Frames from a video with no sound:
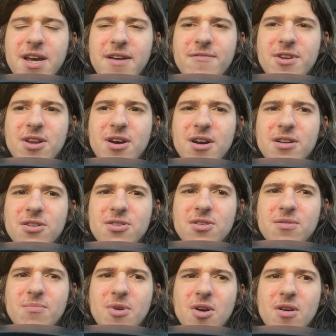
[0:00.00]
I have a doctor
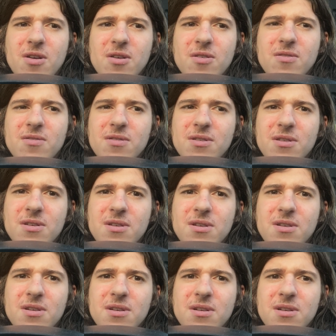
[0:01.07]
tomorrow.
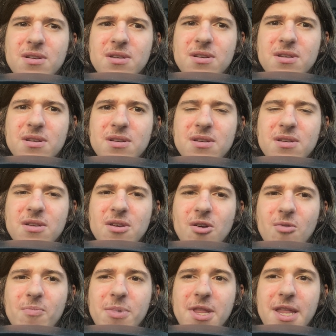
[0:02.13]

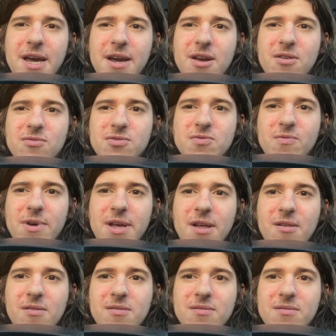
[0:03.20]
Hoping that goes
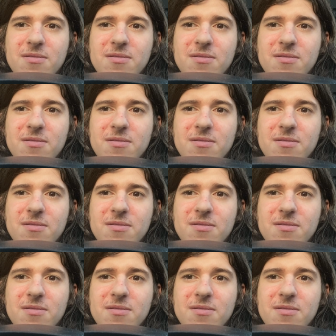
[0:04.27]
well.